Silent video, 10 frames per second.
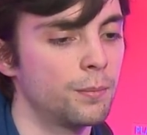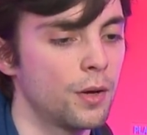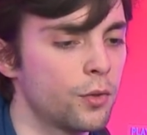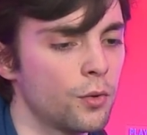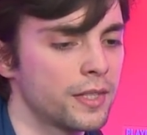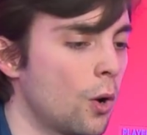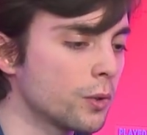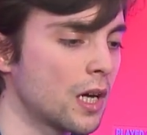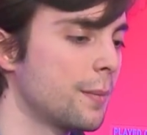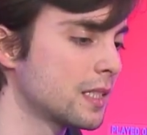But this
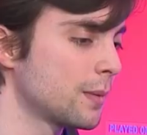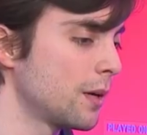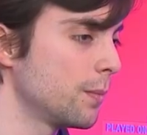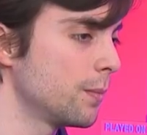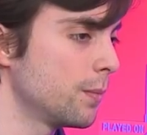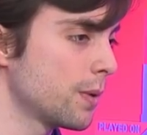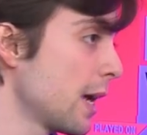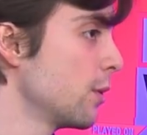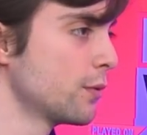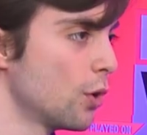whole time it's about
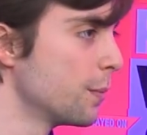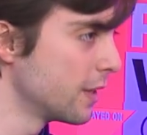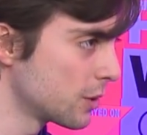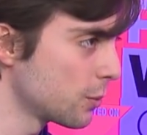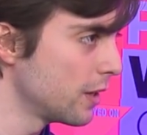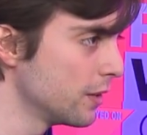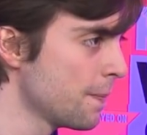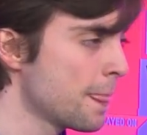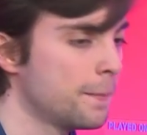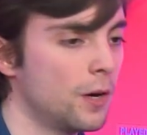player involvement as well,
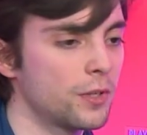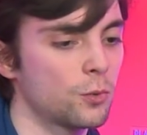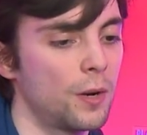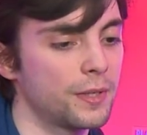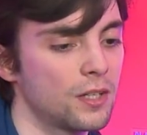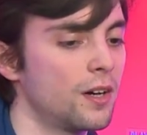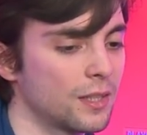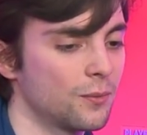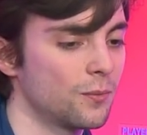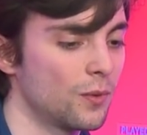which is why we're
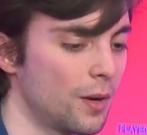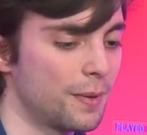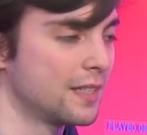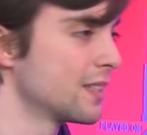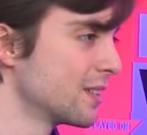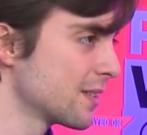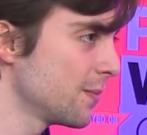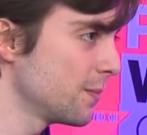starting with our betas,